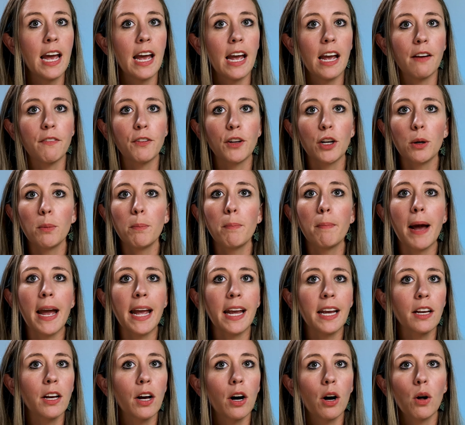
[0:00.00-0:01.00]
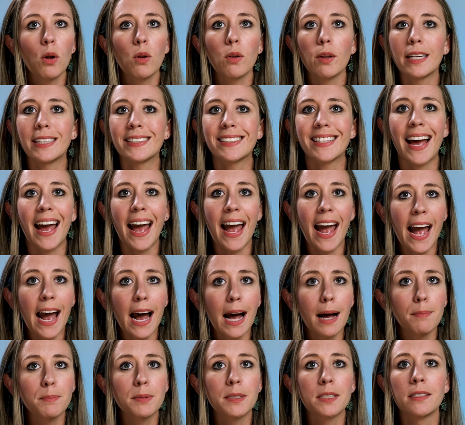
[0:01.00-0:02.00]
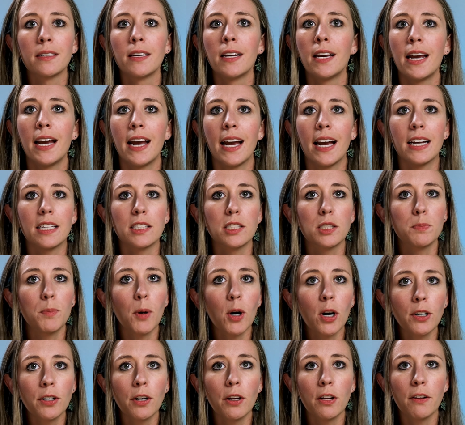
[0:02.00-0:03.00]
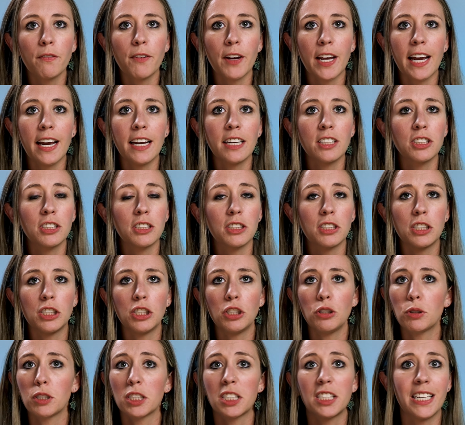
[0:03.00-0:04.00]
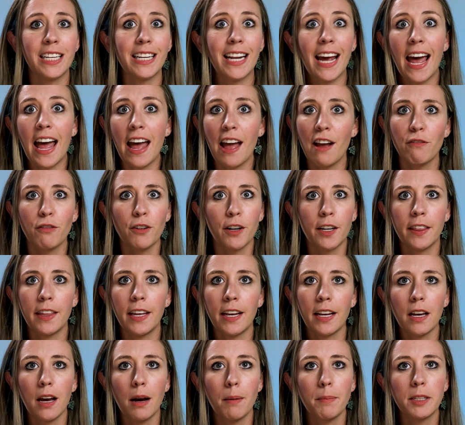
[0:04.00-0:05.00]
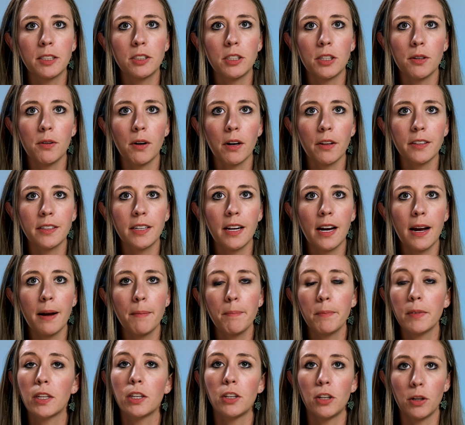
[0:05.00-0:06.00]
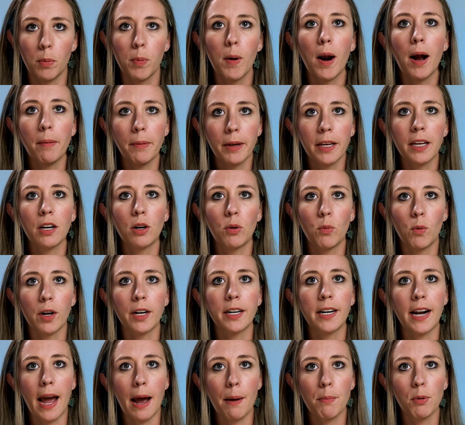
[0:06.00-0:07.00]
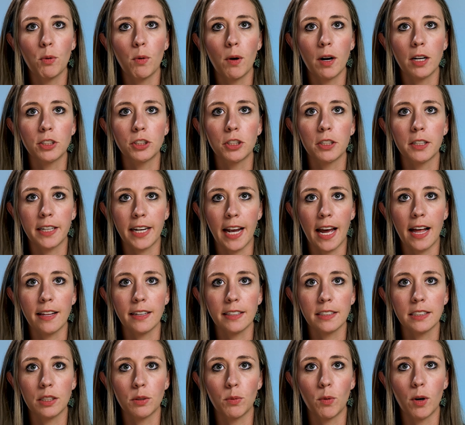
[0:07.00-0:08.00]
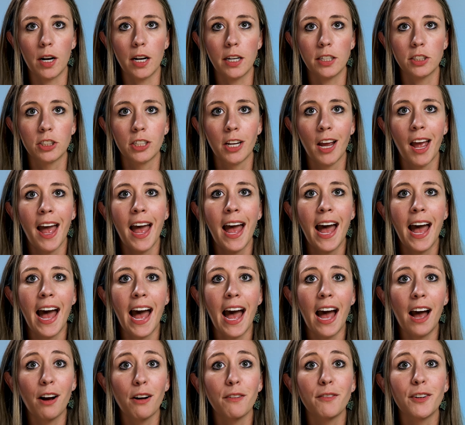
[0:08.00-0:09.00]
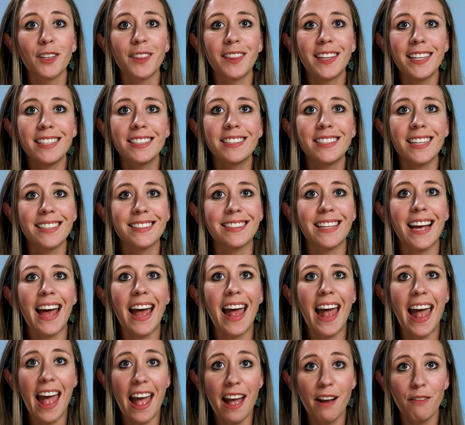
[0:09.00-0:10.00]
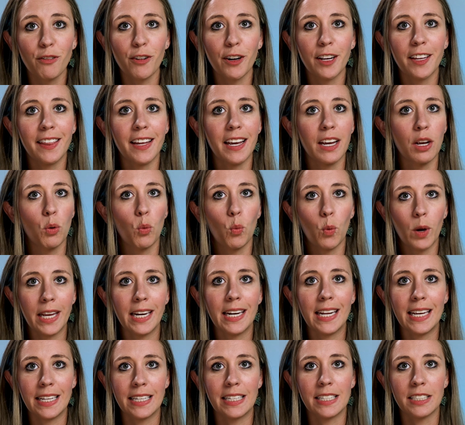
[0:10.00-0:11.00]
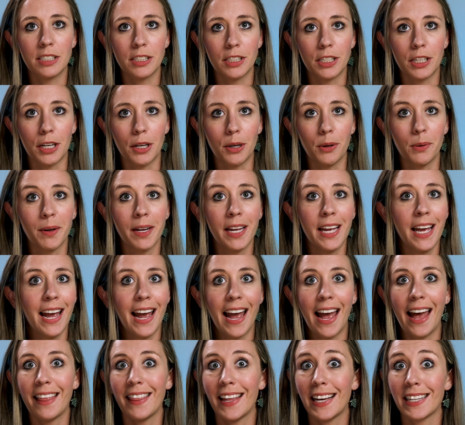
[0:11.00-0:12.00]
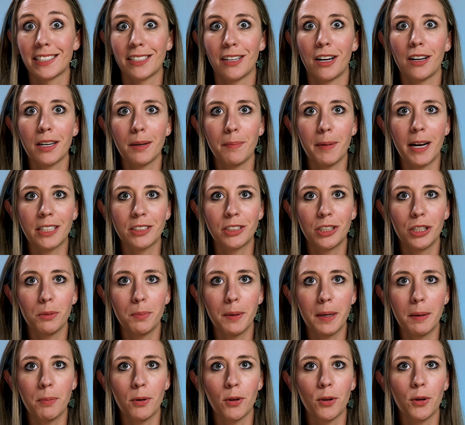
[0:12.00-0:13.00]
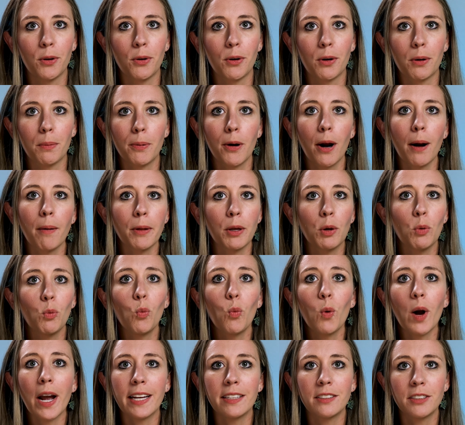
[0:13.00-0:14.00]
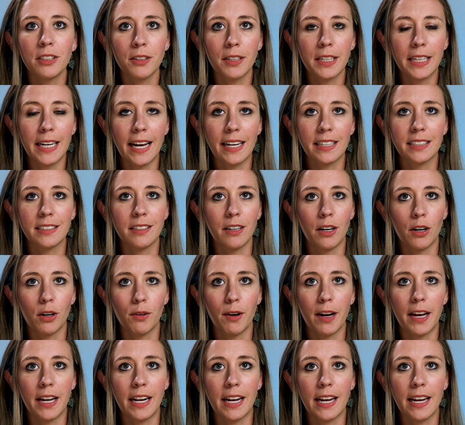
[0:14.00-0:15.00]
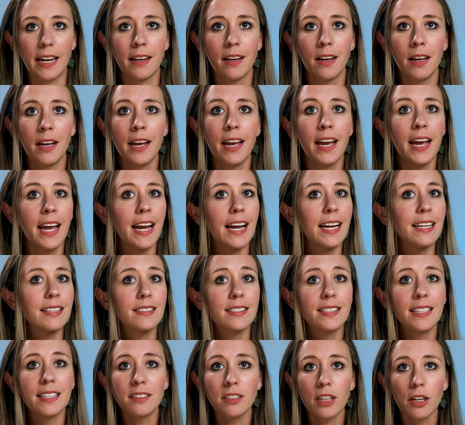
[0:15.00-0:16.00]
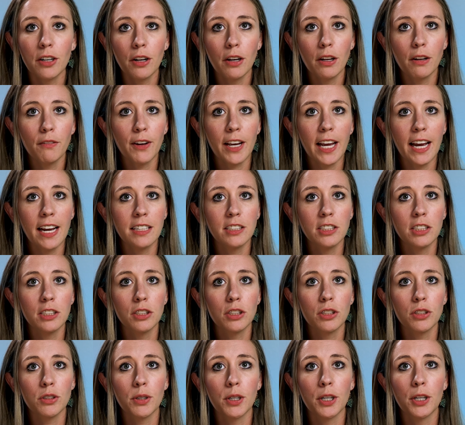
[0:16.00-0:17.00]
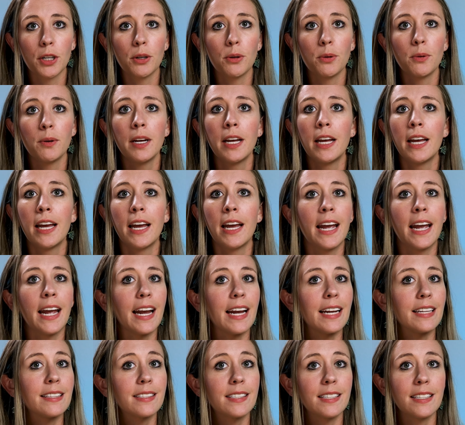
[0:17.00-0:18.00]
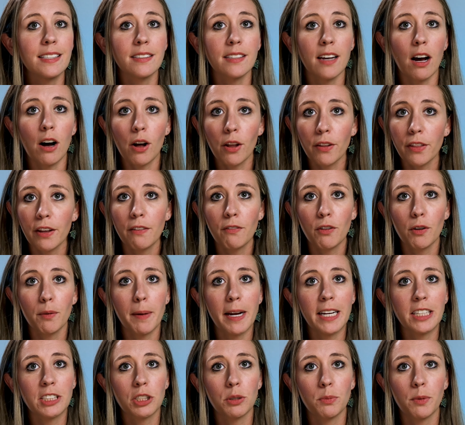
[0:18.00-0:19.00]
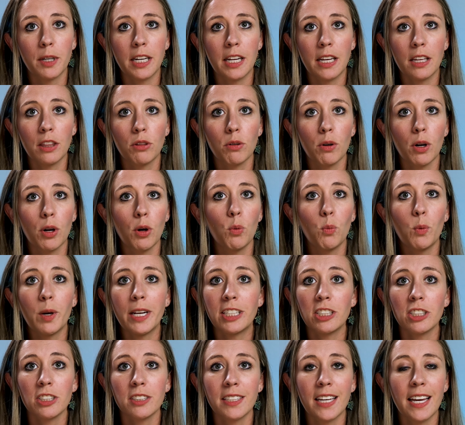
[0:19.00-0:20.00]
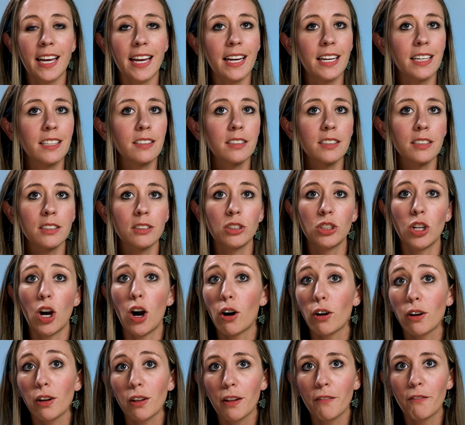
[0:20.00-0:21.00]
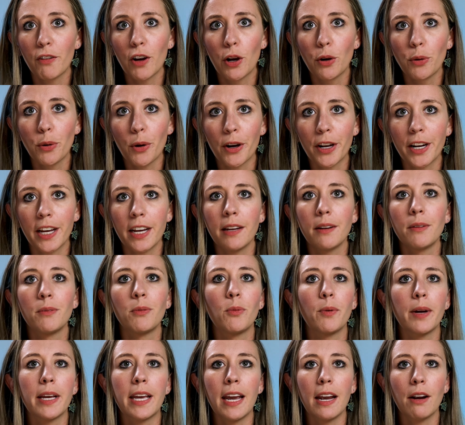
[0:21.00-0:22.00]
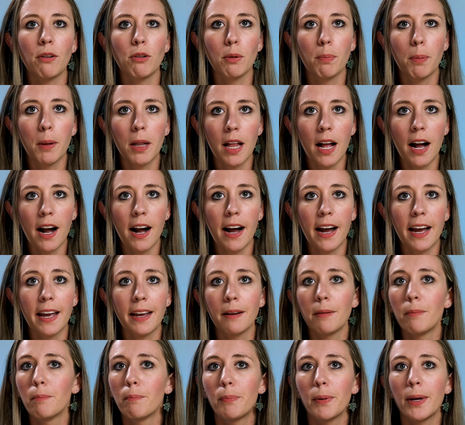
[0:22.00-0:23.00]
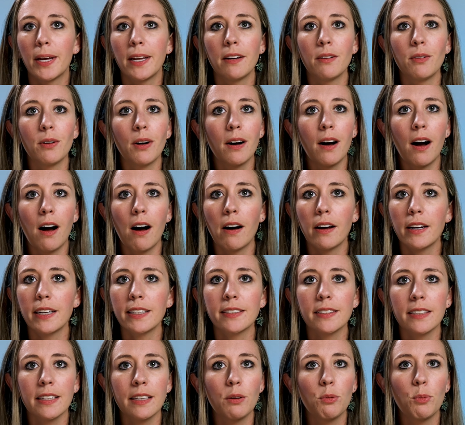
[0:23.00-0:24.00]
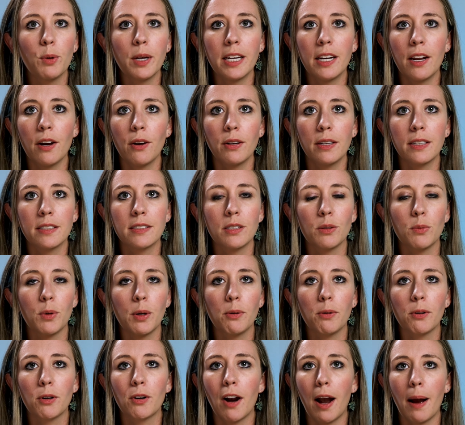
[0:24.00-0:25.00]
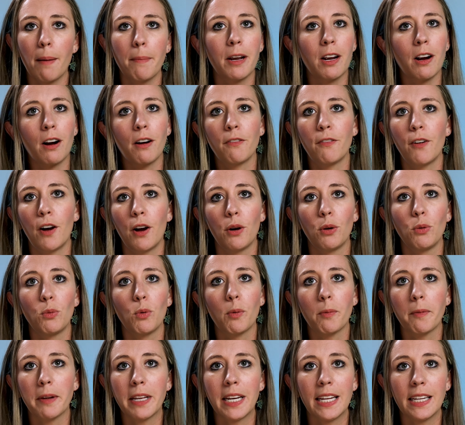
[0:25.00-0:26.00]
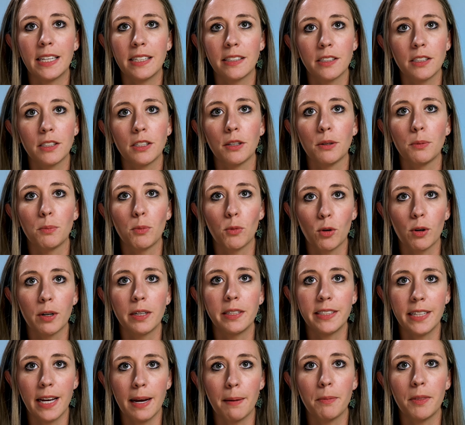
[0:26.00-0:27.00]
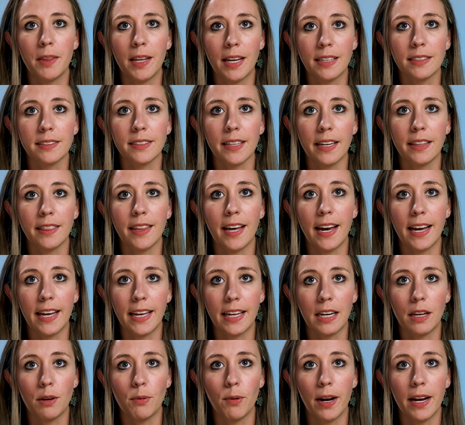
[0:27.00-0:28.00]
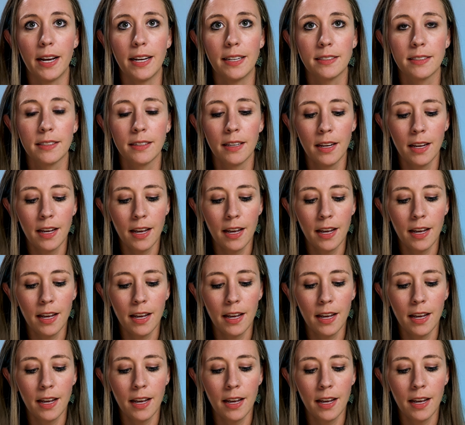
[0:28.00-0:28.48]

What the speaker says: If your main goal is apps and smart notifications and you just need everything coming to you all the time, you're probably going to want an Apple Watch or a Galaxy Watch. However, this does everything we need it to do. And that's talking about two people who are probably way too connected already. It sends our notifications through. It sends all the information we need through. We just can't talk on the phone on it. We can't reply. But honestly, we noticed that we were grabbing our phone when we needed to do more in-depth things like that anyways.